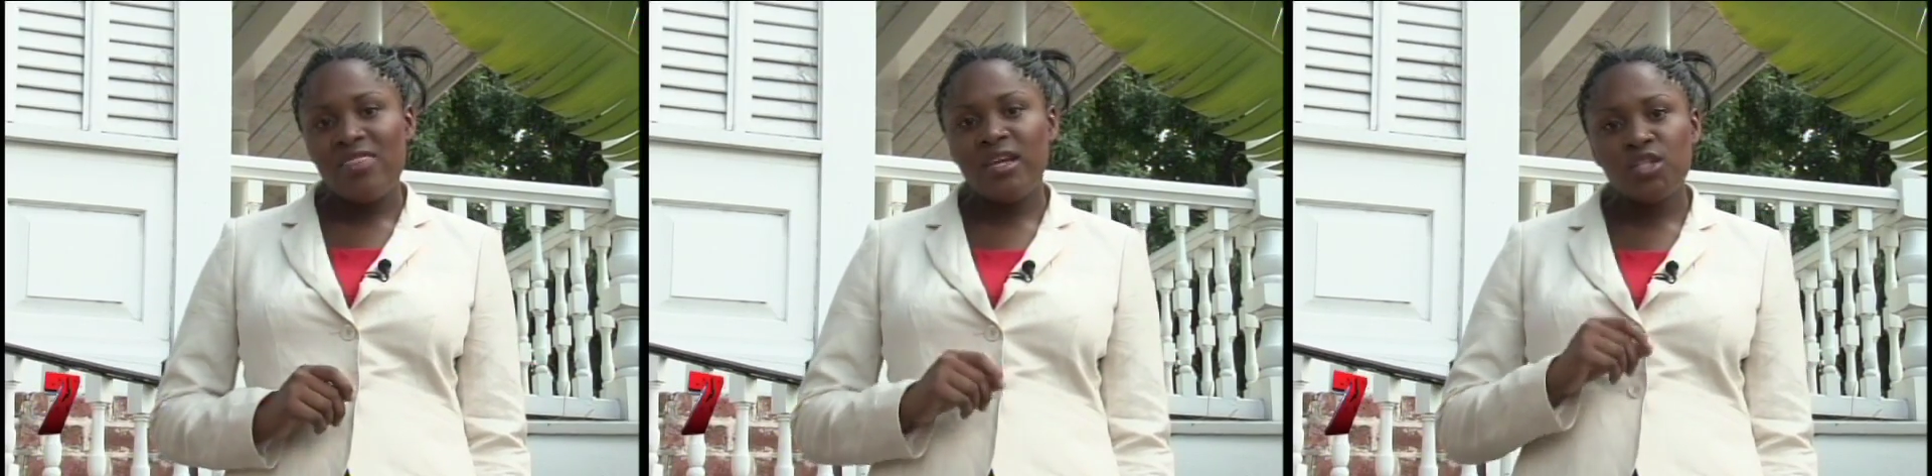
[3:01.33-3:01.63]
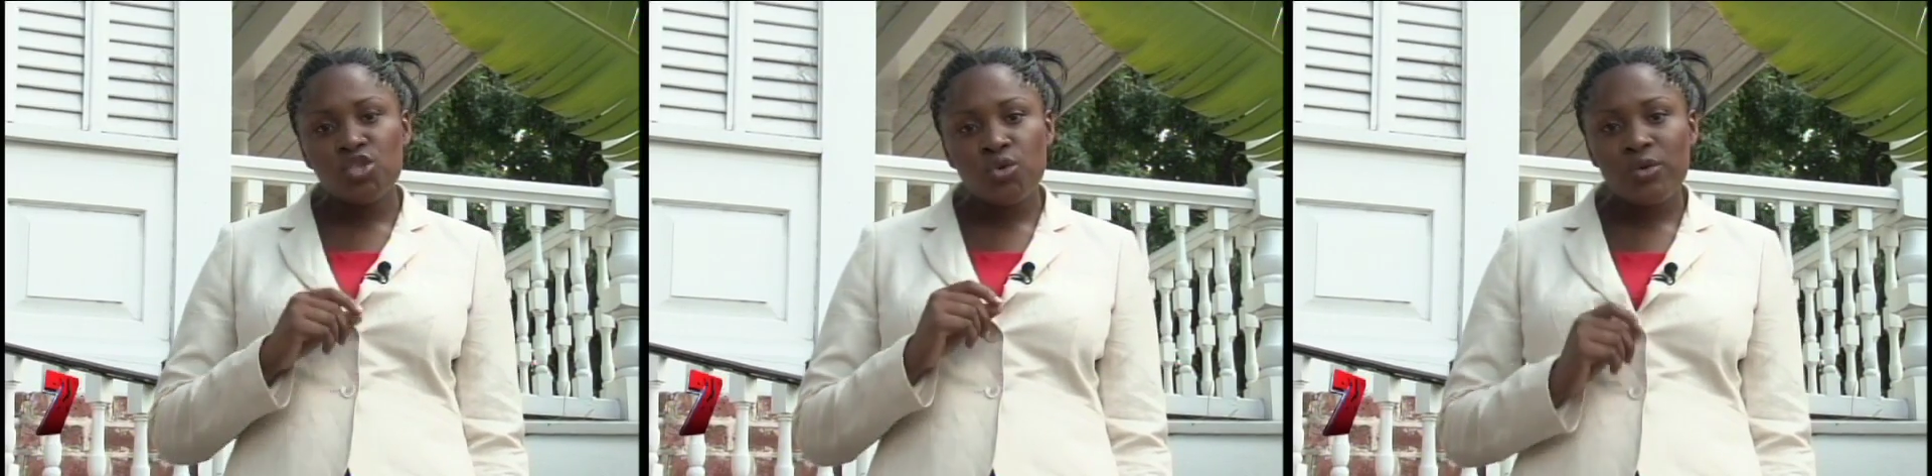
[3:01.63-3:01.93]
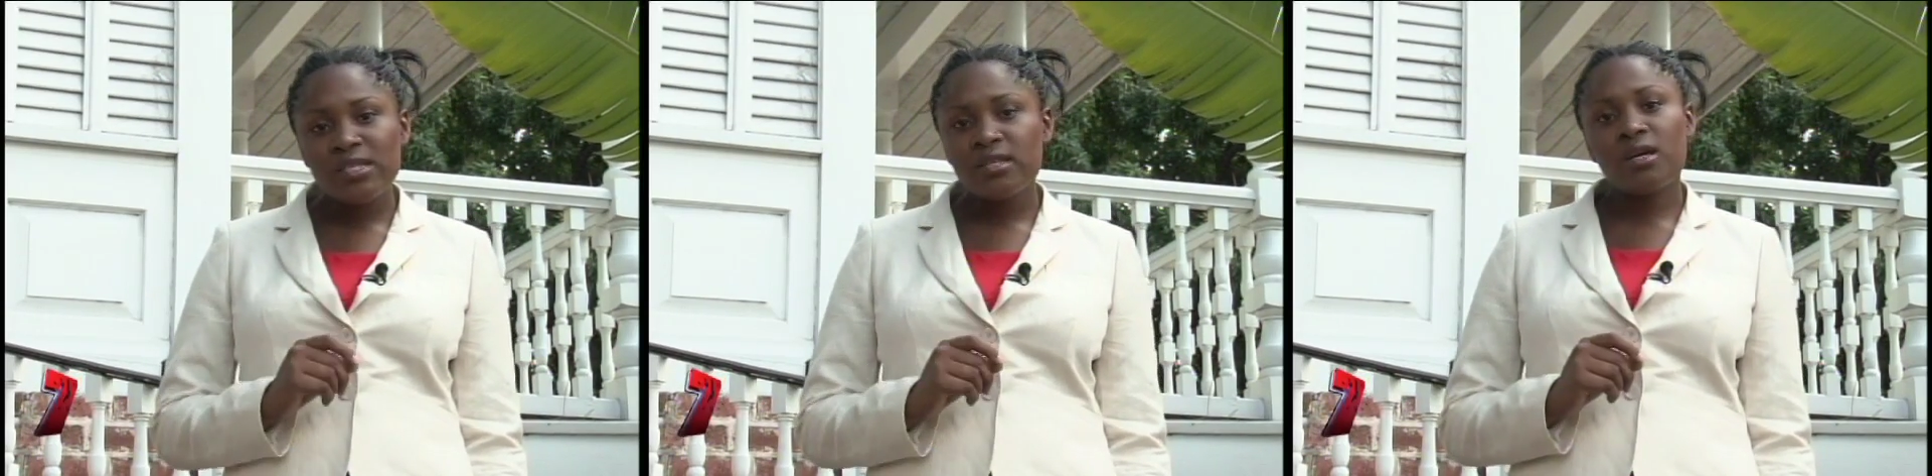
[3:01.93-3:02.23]
then it's
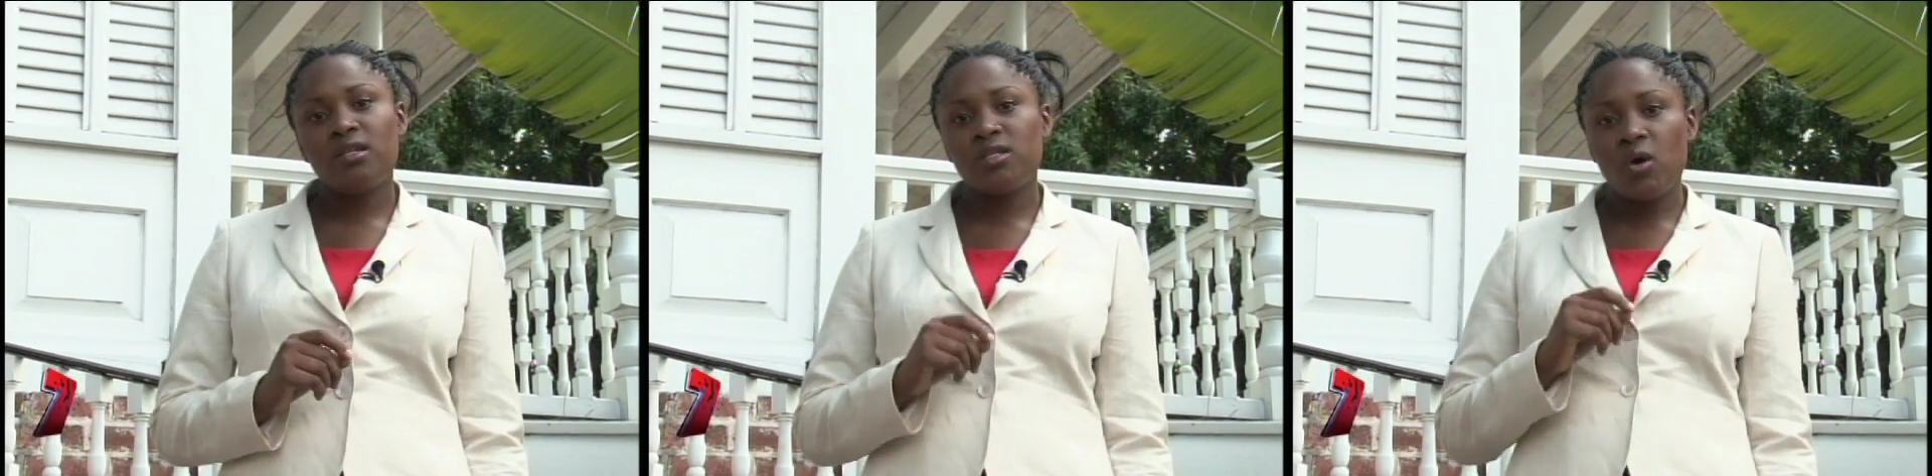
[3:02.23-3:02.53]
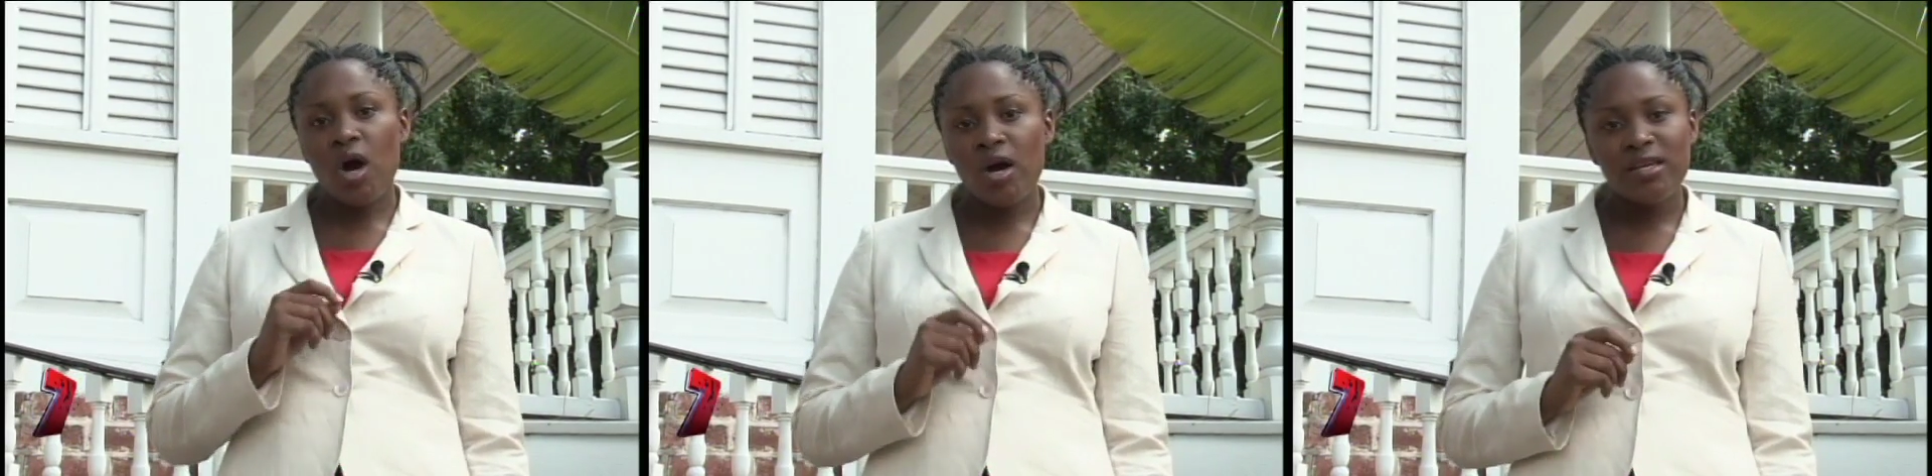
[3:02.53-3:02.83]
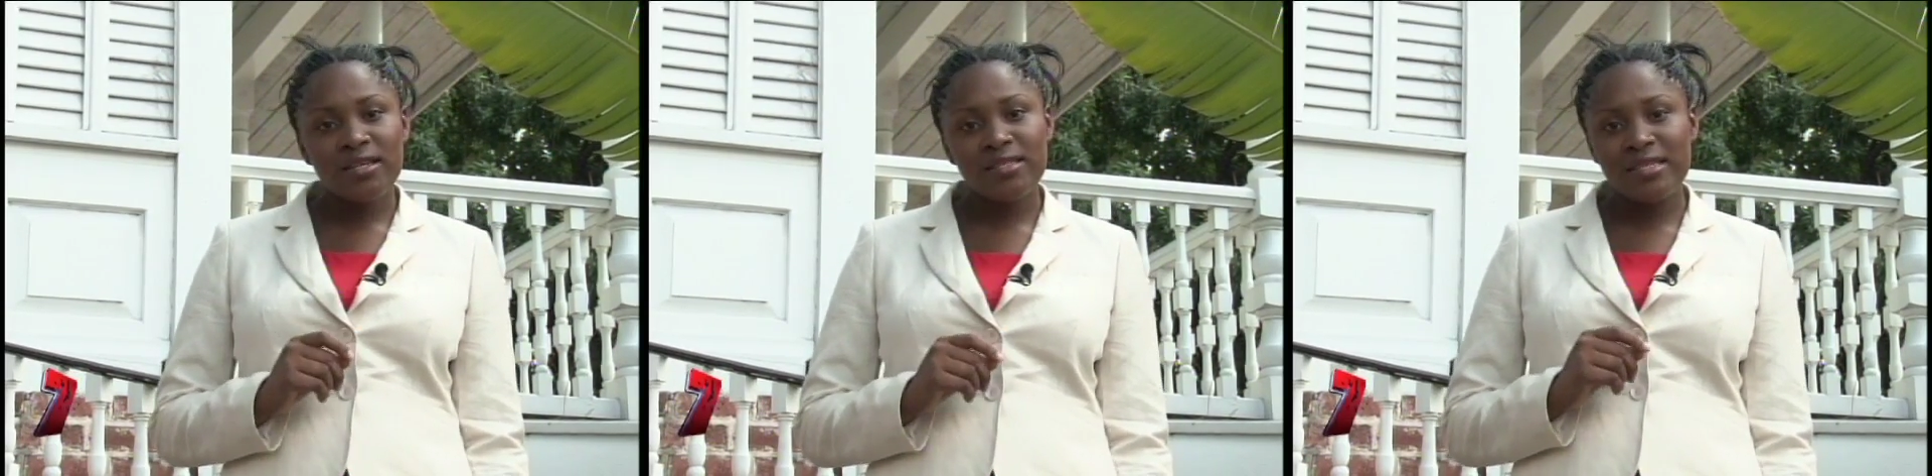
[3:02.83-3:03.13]
critical to
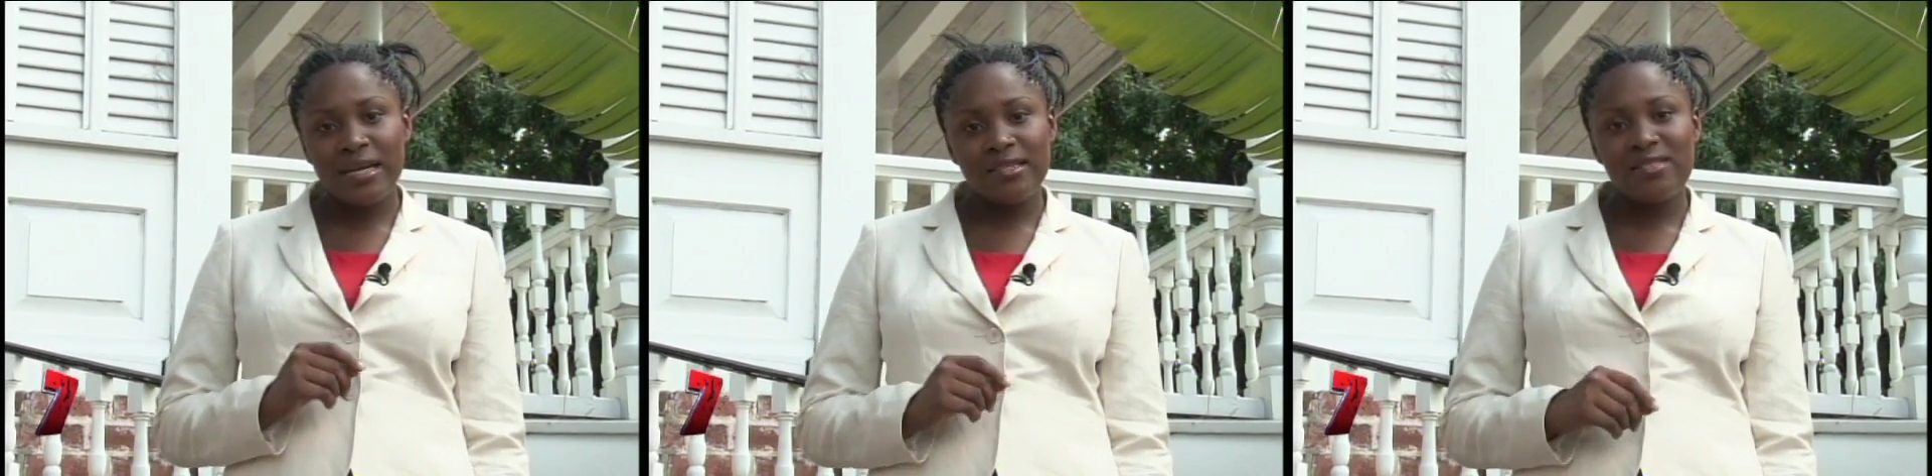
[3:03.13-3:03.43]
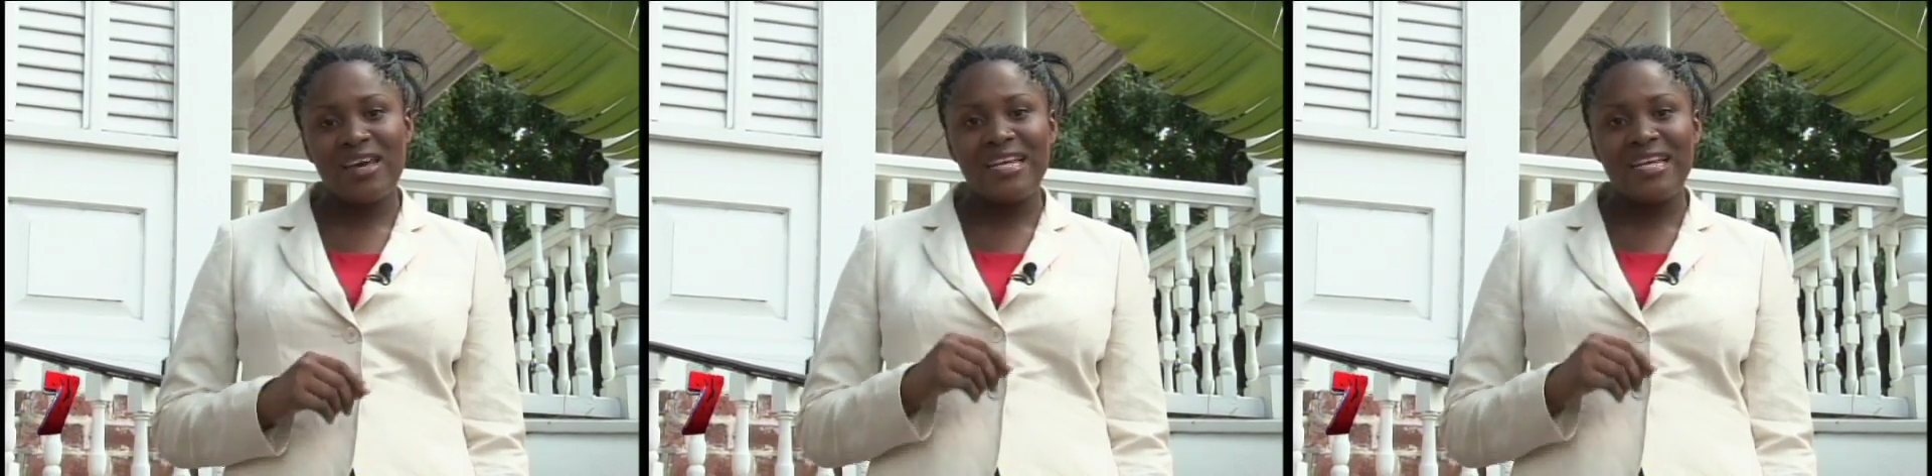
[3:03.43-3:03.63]
understand